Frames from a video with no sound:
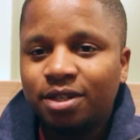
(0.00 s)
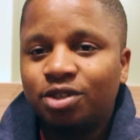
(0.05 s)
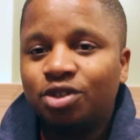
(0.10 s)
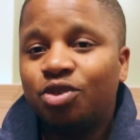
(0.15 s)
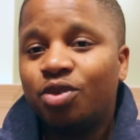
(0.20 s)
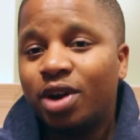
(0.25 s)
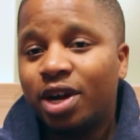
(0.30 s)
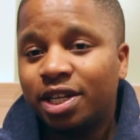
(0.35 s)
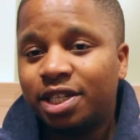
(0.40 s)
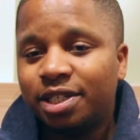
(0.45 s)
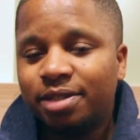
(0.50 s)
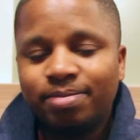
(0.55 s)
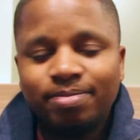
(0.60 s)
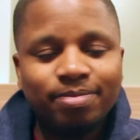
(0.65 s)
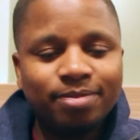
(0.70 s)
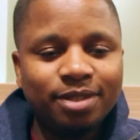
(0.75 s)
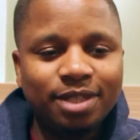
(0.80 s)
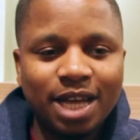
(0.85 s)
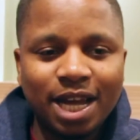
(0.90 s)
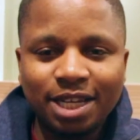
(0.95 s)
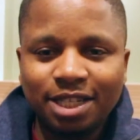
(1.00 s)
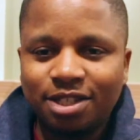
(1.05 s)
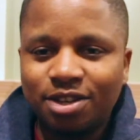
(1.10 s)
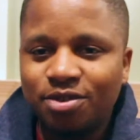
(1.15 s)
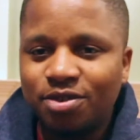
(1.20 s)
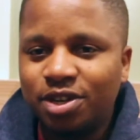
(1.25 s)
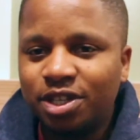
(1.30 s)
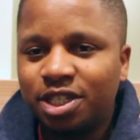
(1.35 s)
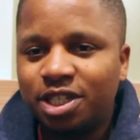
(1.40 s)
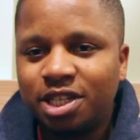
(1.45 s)
Granted, that's
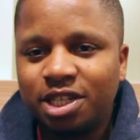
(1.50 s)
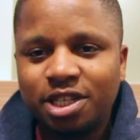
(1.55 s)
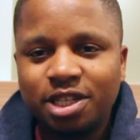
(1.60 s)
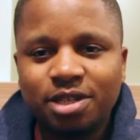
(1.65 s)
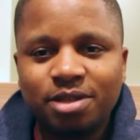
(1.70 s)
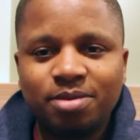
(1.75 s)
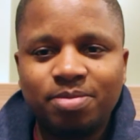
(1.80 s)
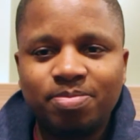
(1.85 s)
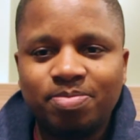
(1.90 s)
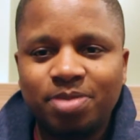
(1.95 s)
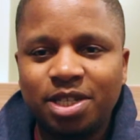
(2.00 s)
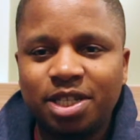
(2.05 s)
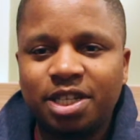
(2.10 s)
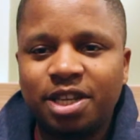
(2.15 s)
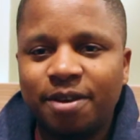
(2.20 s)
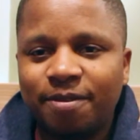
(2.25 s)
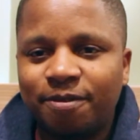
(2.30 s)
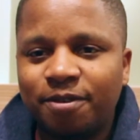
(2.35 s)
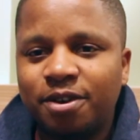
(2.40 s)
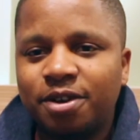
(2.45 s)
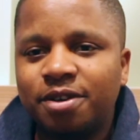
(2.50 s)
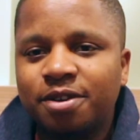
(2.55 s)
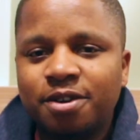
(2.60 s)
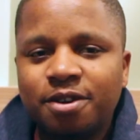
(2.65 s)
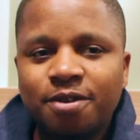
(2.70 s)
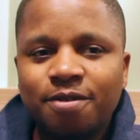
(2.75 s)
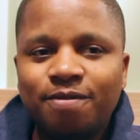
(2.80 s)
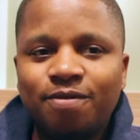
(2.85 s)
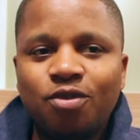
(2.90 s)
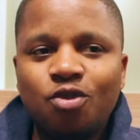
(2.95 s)
going to be different
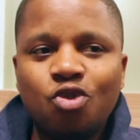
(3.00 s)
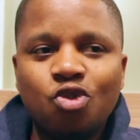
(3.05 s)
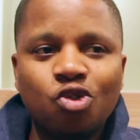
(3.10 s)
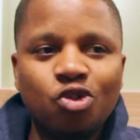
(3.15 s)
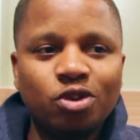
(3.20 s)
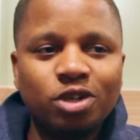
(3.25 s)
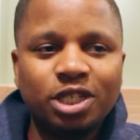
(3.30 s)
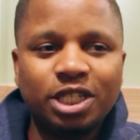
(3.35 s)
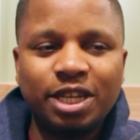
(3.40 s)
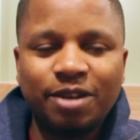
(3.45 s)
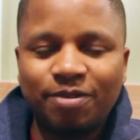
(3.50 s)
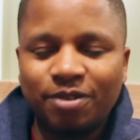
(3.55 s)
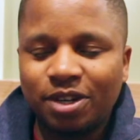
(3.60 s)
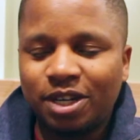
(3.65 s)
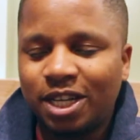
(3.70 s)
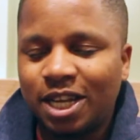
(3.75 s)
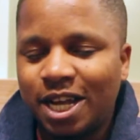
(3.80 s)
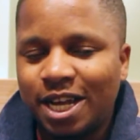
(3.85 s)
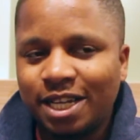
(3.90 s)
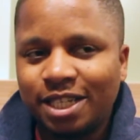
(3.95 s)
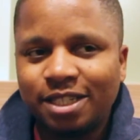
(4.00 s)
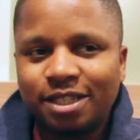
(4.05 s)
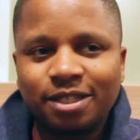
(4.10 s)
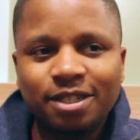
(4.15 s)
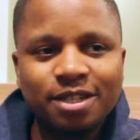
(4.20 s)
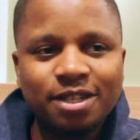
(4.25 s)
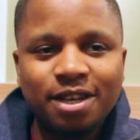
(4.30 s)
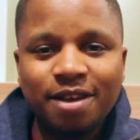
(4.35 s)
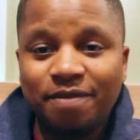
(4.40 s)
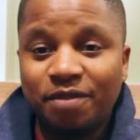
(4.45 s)
for different clients.
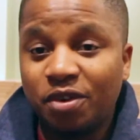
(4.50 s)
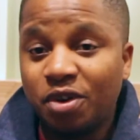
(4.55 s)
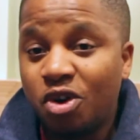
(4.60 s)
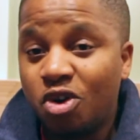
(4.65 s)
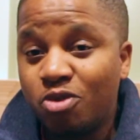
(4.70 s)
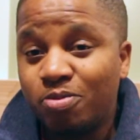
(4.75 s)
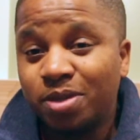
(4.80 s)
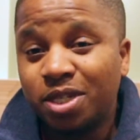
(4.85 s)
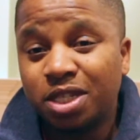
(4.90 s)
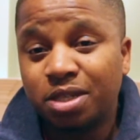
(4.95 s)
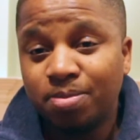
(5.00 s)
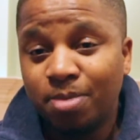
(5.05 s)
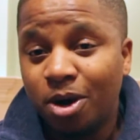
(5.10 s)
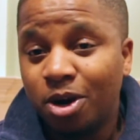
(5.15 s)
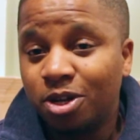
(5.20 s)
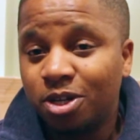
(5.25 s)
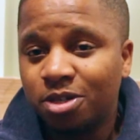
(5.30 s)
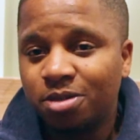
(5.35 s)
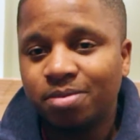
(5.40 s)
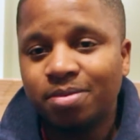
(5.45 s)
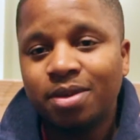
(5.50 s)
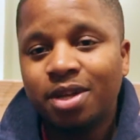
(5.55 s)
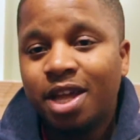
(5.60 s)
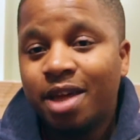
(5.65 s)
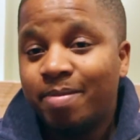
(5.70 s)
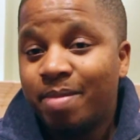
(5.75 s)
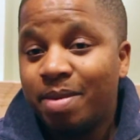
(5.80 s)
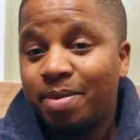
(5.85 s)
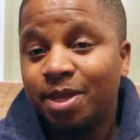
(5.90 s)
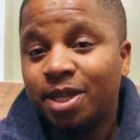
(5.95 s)
If your home is smaller,
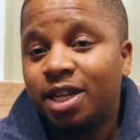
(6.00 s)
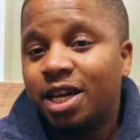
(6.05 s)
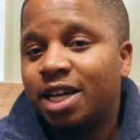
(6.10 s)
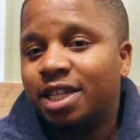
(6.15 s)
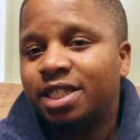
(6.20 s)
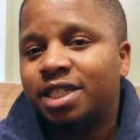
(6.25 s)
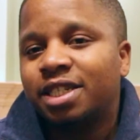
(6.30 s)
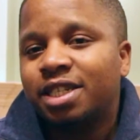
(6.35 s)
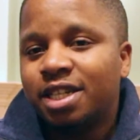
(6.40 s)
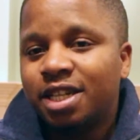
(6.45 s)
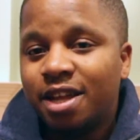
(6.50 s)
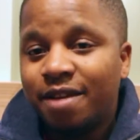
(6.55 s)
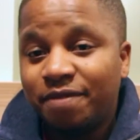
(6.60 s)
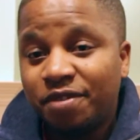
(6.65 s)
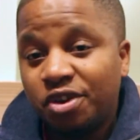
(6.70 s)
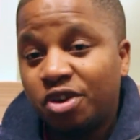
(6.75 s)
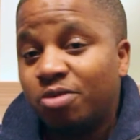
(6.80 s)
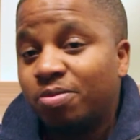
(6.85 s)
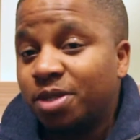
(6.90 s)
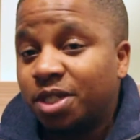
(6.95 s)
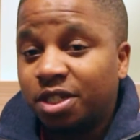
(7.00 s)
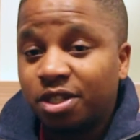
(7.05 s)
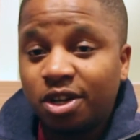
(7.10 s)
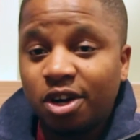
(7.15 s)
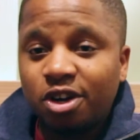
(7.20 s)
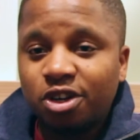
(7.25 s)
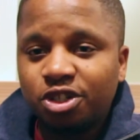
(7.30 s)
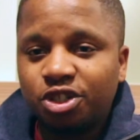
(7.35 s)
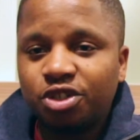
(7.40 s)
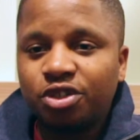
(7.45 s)
it may be less. If your home is
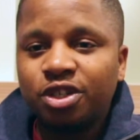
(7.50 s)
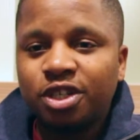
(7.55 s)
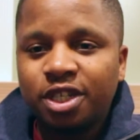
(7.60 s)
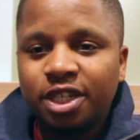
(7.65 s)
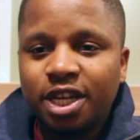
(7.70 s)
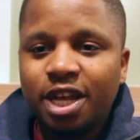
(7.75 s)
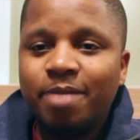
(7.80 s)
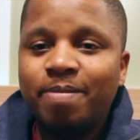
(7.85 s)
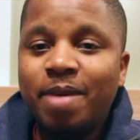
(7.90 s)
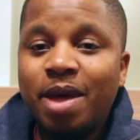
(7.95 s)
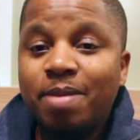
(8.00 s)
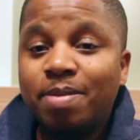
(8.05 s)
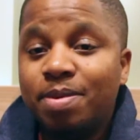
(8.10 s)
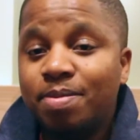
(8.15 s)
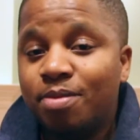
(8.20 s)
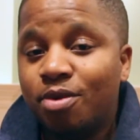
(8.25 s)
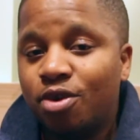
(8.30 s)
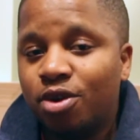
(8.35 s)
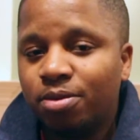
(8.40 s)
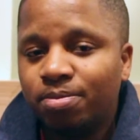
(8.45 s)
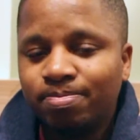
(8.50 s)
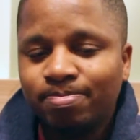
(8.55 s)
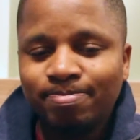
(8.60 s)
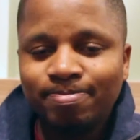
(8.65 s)
larger, it may be more.